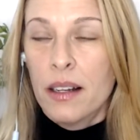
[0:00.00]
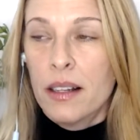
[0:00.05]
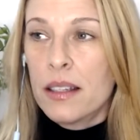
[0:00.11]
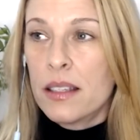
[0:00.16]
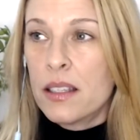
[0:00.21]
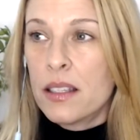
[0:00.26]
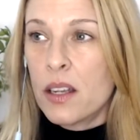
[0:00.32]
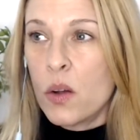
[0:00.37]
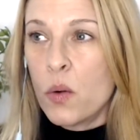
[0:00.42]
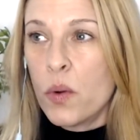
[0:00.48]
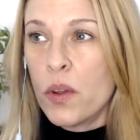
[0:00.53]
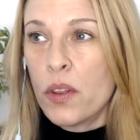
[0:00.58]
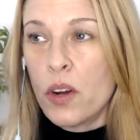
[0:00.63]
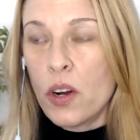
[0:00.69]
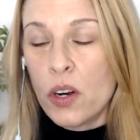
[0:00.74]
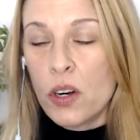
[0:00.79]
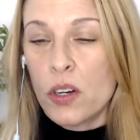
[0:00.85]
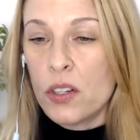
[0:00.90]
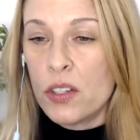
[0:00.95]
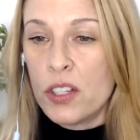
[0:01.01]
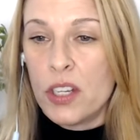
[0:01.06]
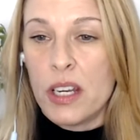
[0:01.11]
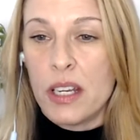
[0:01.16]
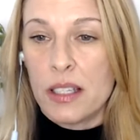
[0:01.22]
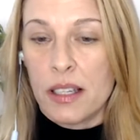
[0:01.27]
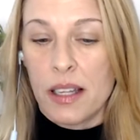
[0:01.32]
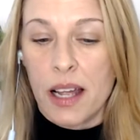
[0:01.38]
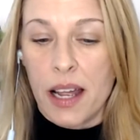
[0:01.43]
So with her,
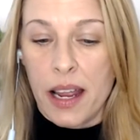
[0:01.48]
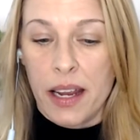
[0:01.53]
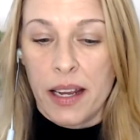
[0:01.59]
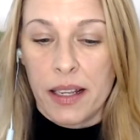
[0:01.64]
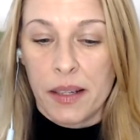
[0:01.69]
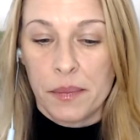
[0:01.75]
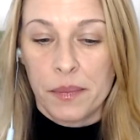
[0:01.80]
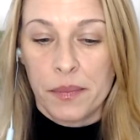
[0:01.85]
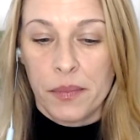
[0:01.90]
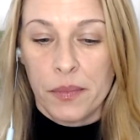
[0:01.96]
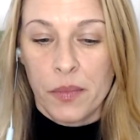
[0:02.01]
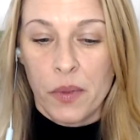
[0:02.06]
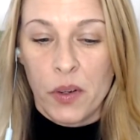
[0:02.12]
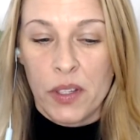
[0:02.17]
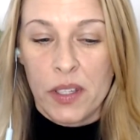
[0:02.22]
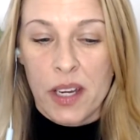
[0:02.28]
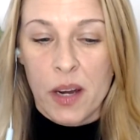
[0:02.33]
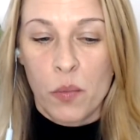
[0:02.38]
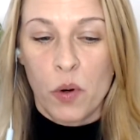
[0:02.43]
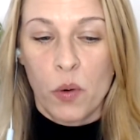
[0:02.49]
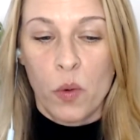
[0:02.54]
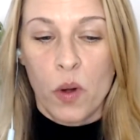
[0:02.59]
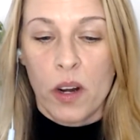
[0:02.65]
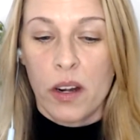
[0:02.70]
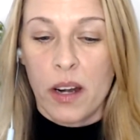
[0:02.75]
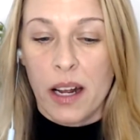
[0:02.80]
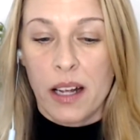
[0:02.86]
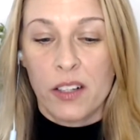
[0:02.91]
she's like, with Debra
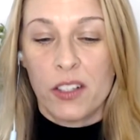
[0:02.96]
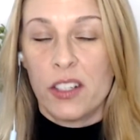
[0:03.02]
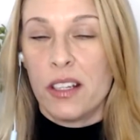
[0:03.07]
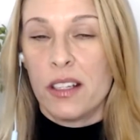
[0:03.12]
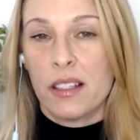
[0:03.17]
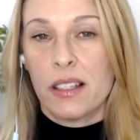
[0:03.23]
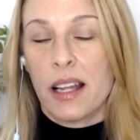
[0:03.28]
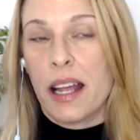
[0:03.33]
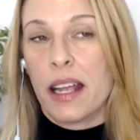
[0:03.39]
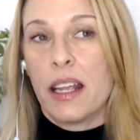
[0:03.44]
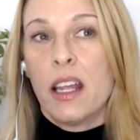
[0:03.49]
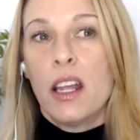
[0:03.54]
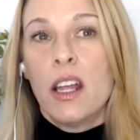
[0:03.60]
Waterhouse, she's like,